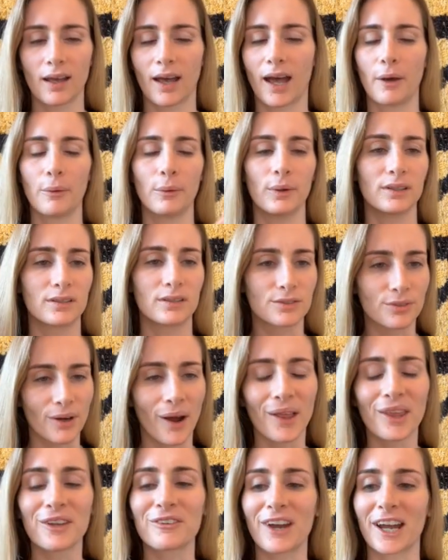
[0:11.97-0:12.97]
I would
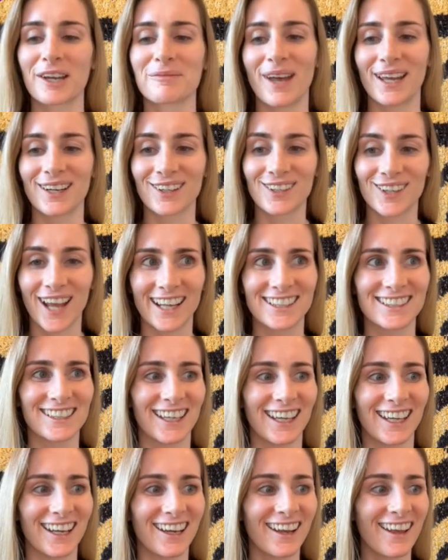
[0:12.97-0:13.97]
strongly recommend connecting
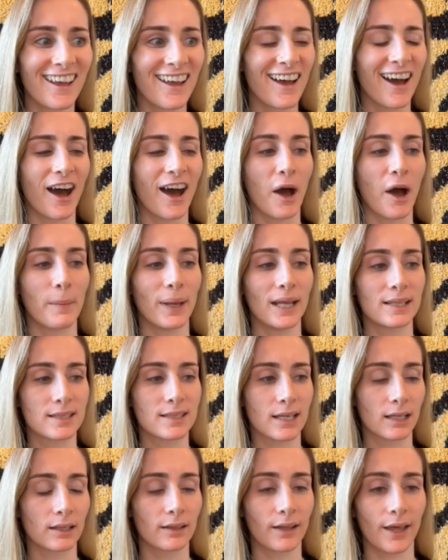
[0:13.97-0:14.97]
it. It's
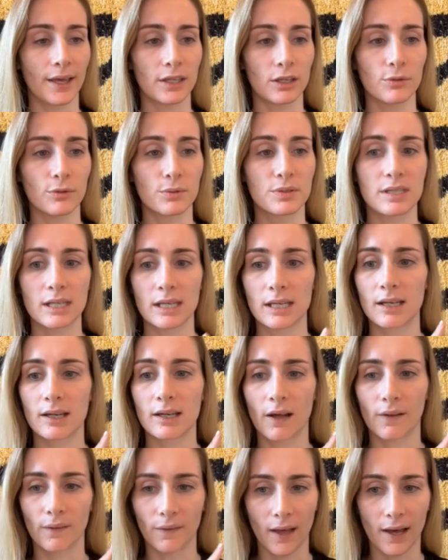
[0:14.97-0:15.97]
going to let you see
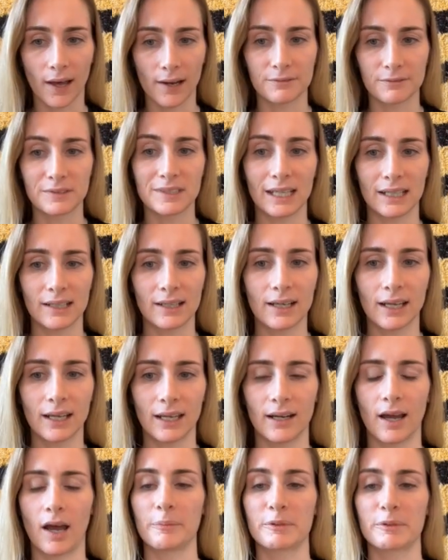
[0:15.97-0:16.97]
a lot of data
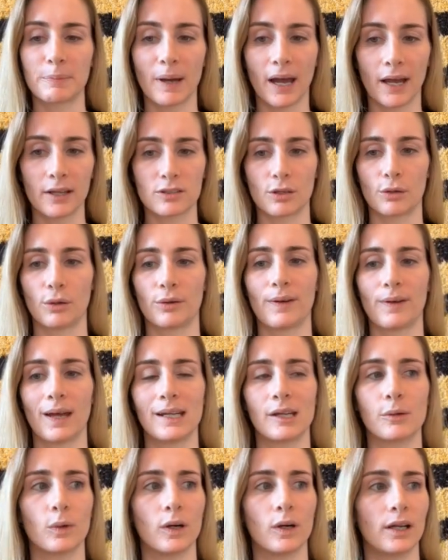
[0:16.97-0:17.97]
in HubSpot. So if
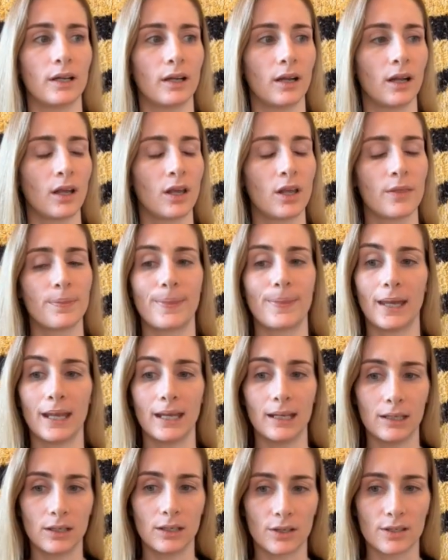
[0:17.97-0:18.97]
anyone
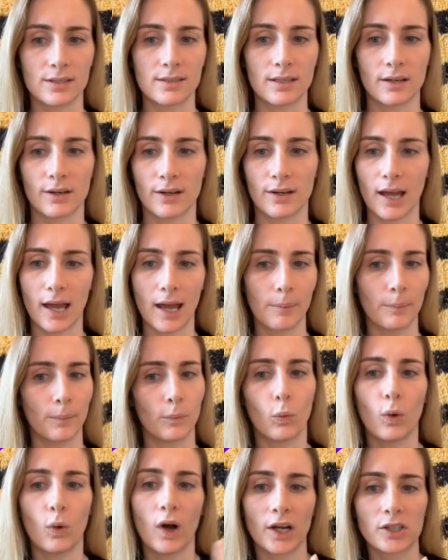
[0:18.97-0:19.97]
in your CRM
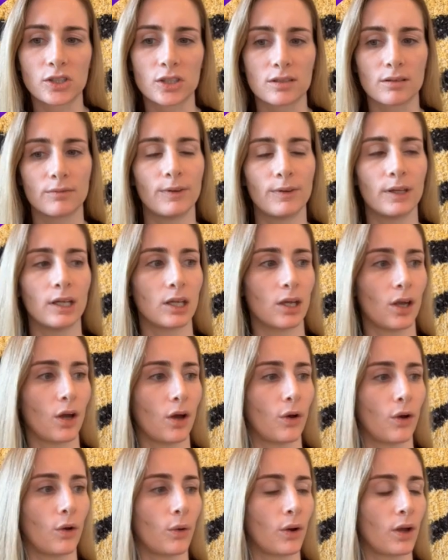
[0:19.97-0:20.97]
watches a
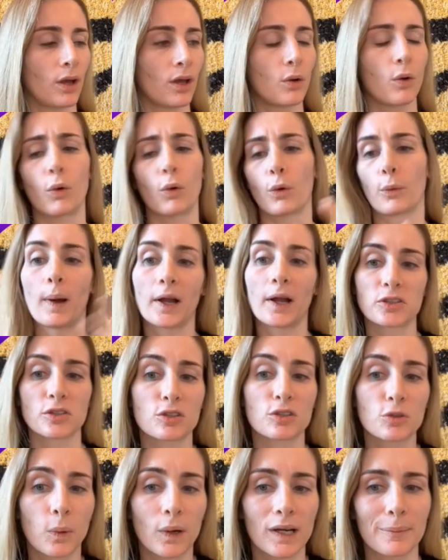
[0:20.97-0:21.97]
video or
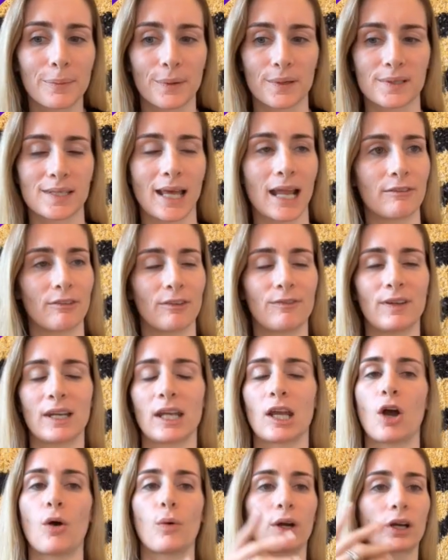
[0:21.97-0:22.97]
watches 20% of a
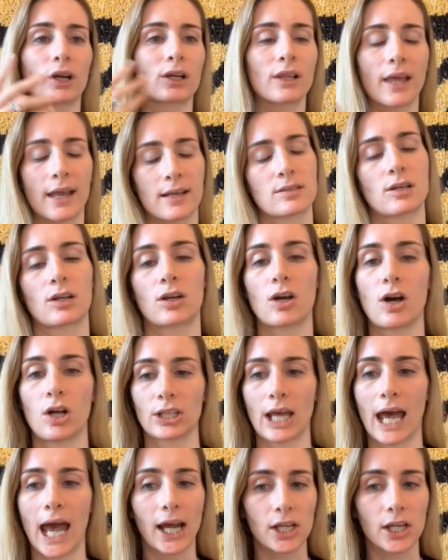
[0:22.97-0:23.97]
video or clicks on a call
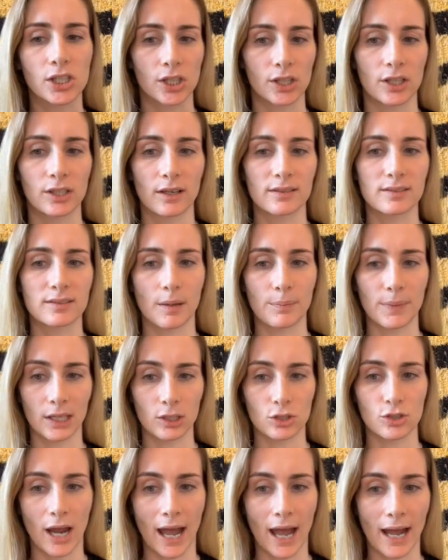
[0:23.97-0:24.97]
to action or does
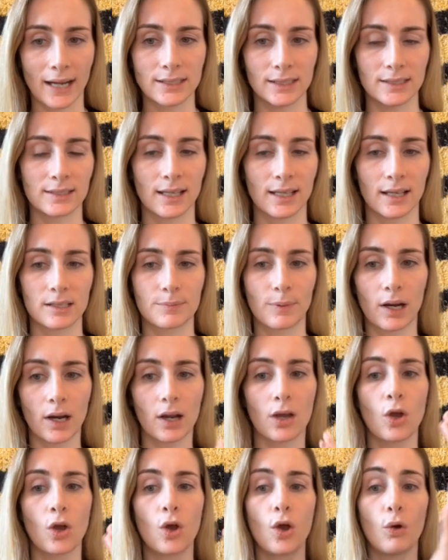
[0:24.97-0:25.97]
something tracked in
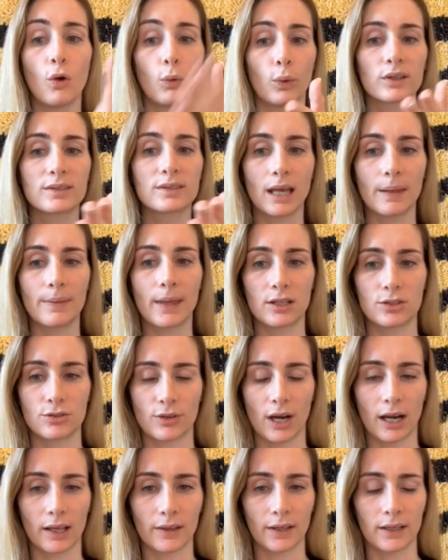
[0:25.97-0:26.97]
Sendspark, we'll send that
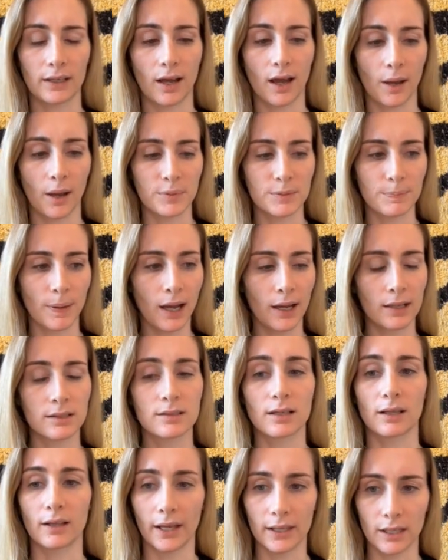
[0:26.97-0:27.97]
directly into HubSpot
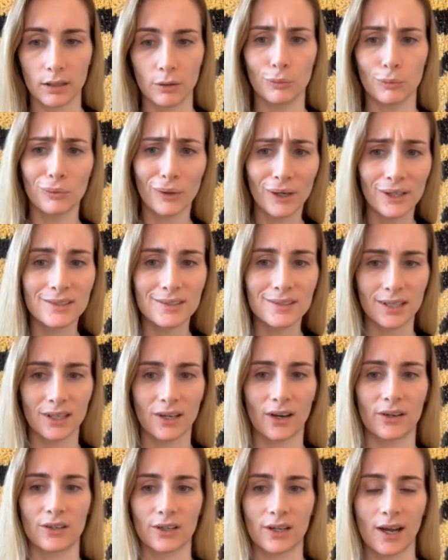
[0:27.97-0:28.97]
to let you, one, see
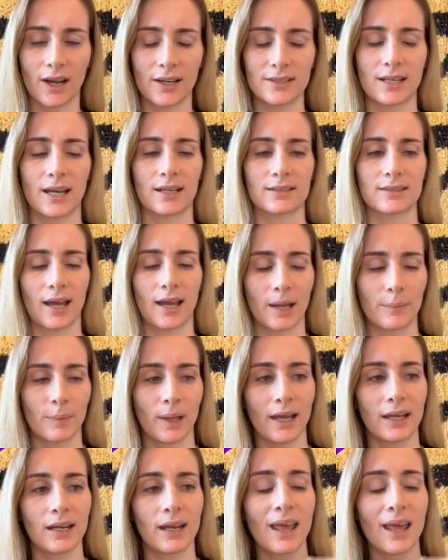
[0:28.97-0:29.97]
it on your contact
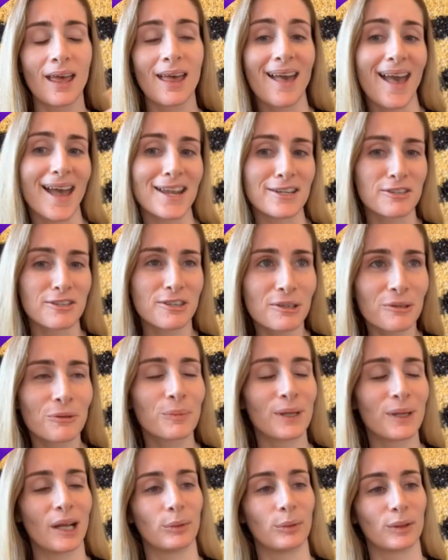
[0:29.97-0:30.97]
timeline, and
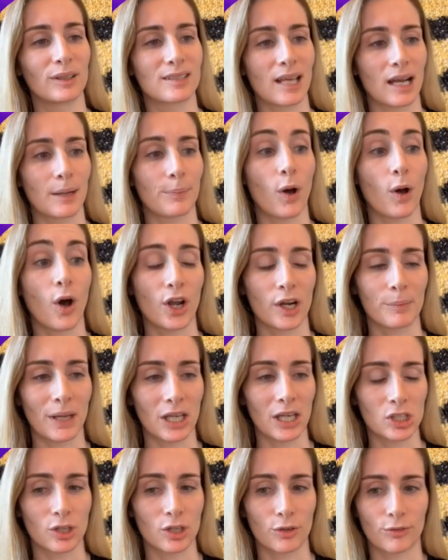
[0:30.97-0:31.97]
two, be able to set up
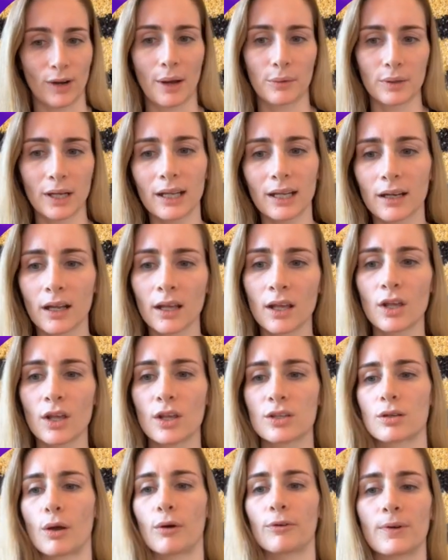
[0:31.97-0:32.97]
automation around it.
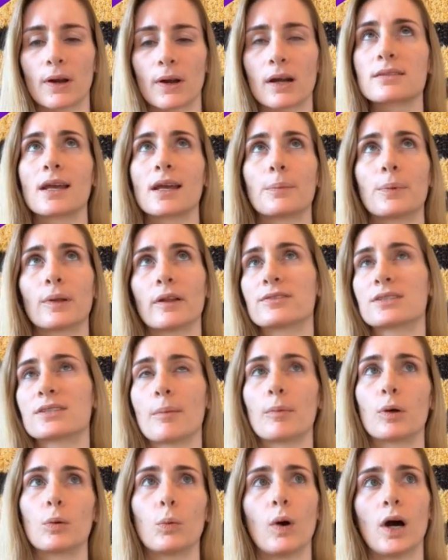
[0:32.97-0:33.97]
So for example, if
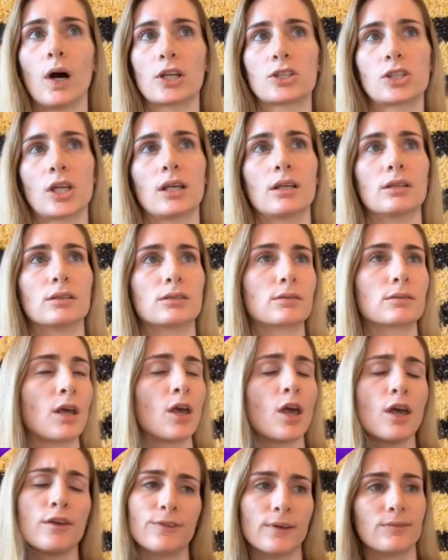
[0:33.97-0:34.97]
someone watches
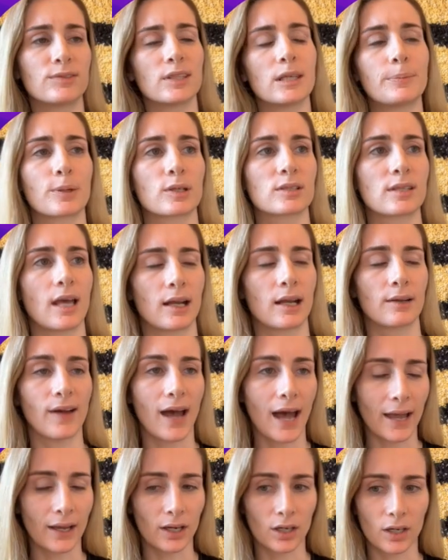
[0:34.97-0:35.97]
50% of
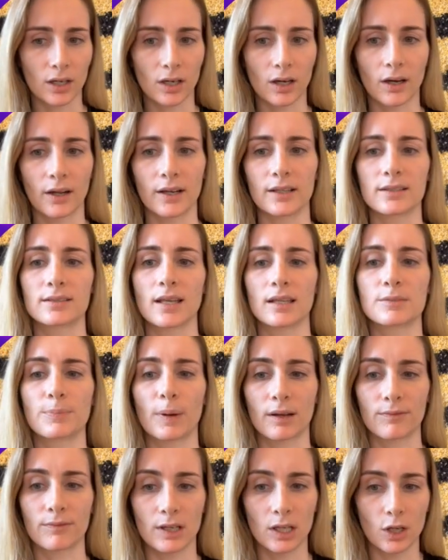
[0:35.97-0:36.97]
higher on a
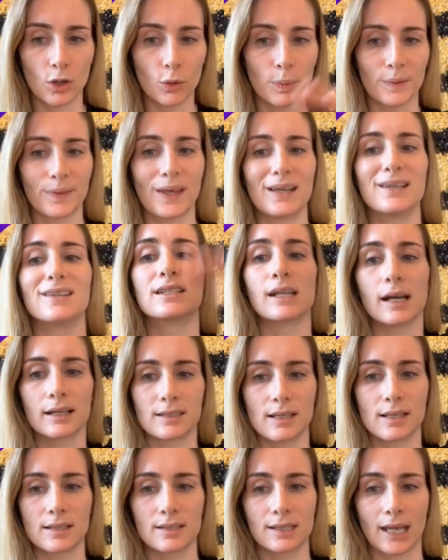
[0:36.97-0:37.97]
Sendspark video, but then
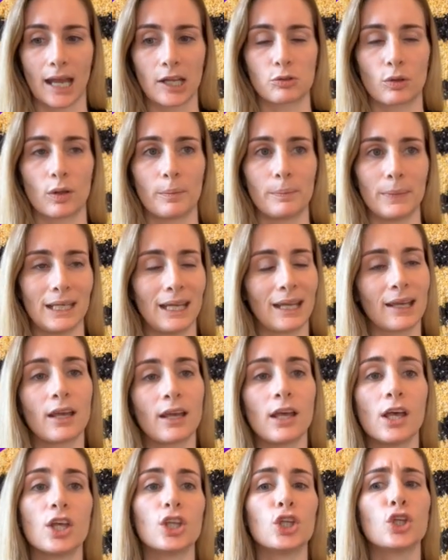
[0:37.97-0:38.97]
doesn't schedule a
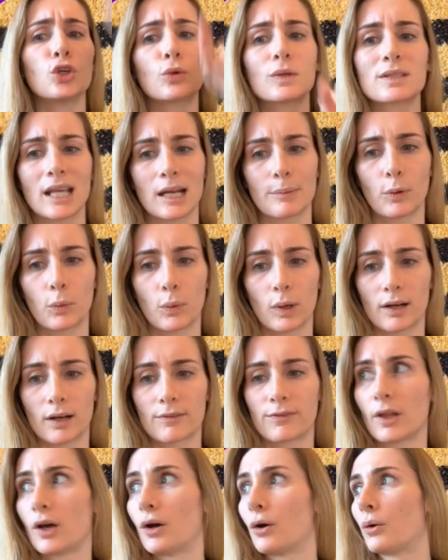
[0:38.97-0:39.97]
meeting, you could set up a
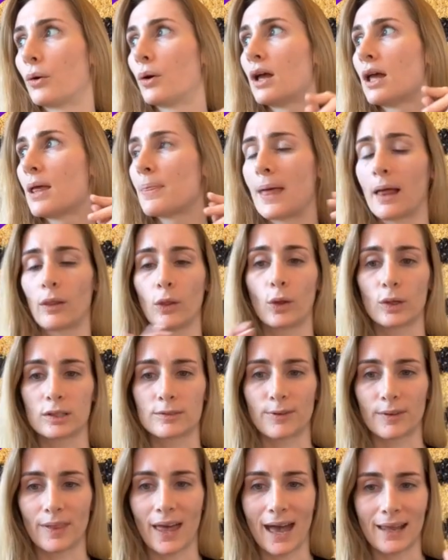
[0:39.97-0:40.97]
workflow that
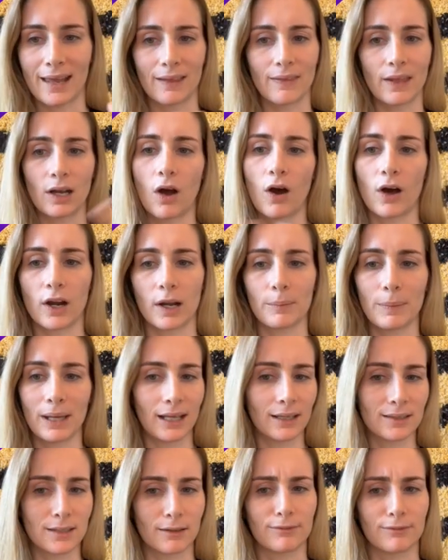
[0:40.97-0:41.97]
looks for that and then
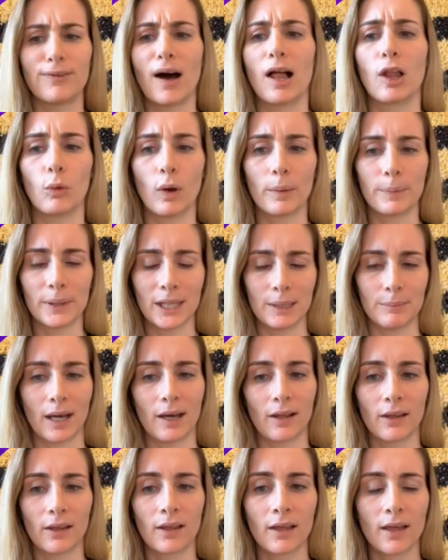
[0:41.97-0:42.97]
automates a follow-up
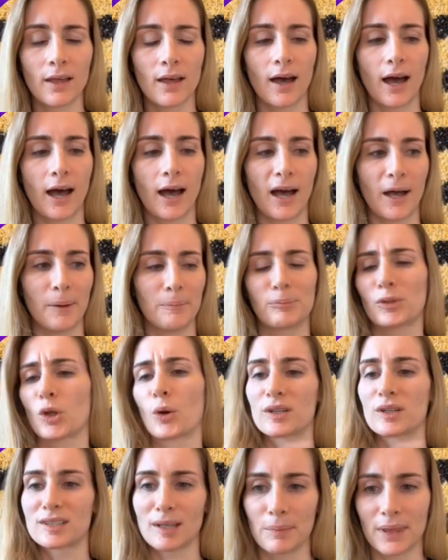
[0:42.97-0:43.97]
email
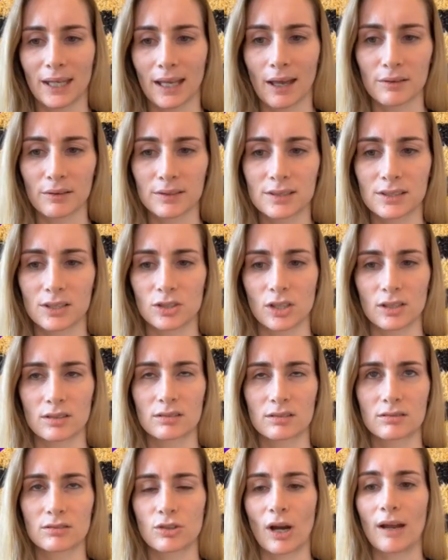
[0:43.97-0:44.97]
or something else to
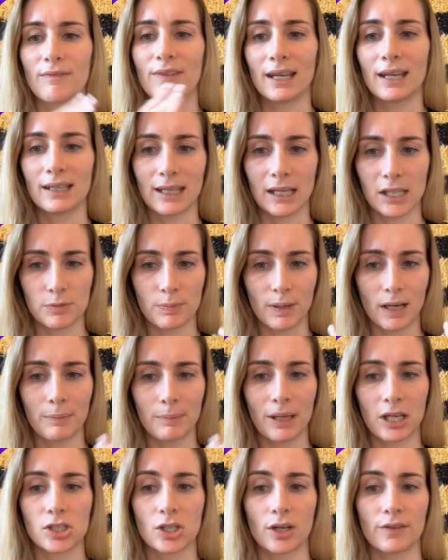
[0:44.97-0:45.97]
just drive that engagement and
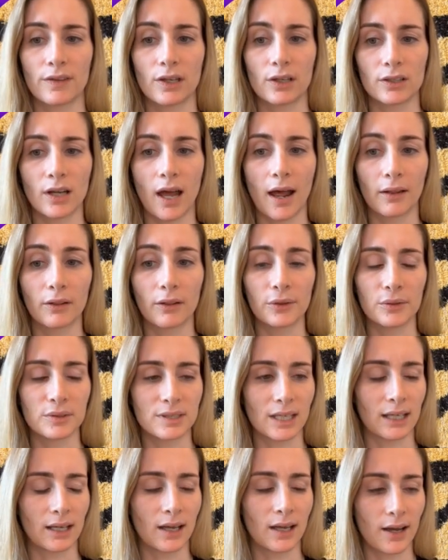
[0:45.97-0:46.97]
make sure that you're not
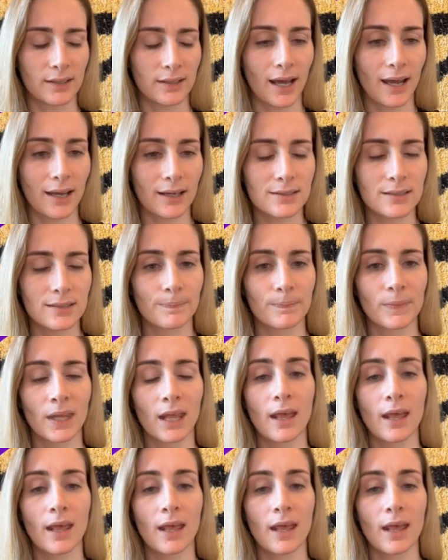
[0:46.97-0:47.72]
losing contacts.